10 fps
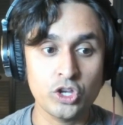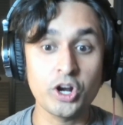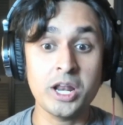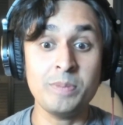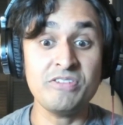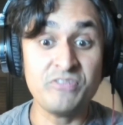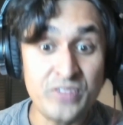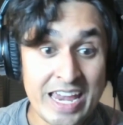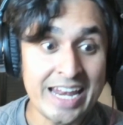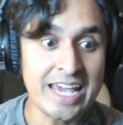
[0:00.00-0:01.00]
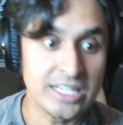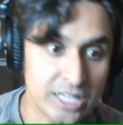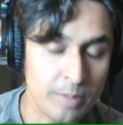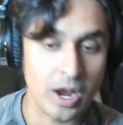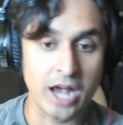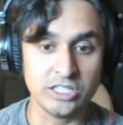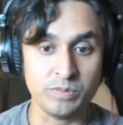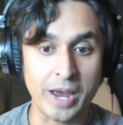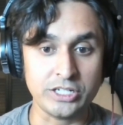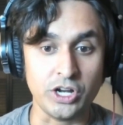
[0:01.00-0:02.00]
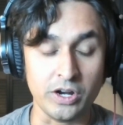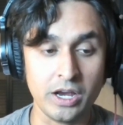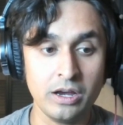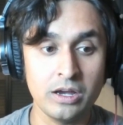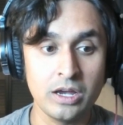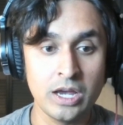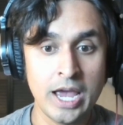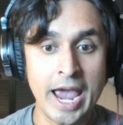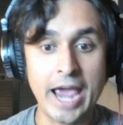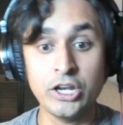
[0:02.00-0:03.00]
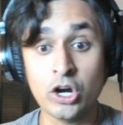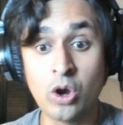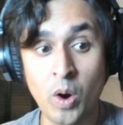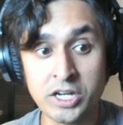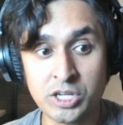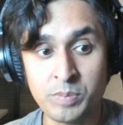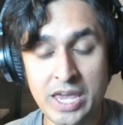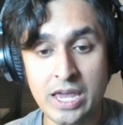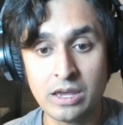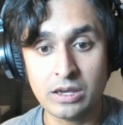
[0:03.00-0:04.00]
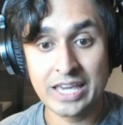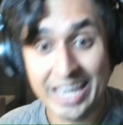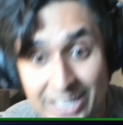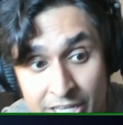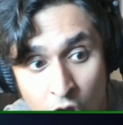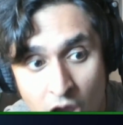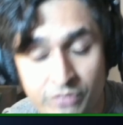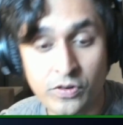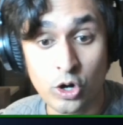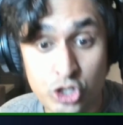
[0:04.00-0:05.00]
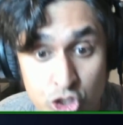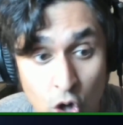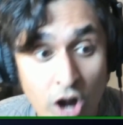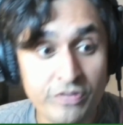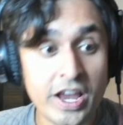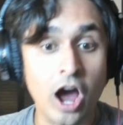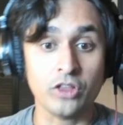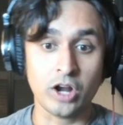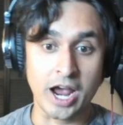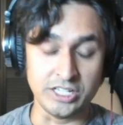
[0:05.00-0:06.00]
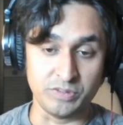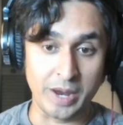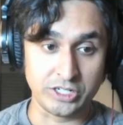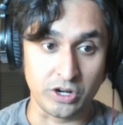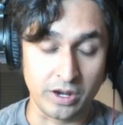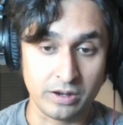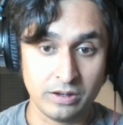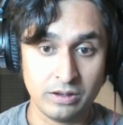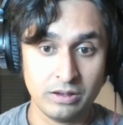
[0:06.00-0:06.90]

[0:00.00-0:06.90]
you're going to be feeding some kinds of bacteria and you're going to be killing off or starving other kinds of bacteria.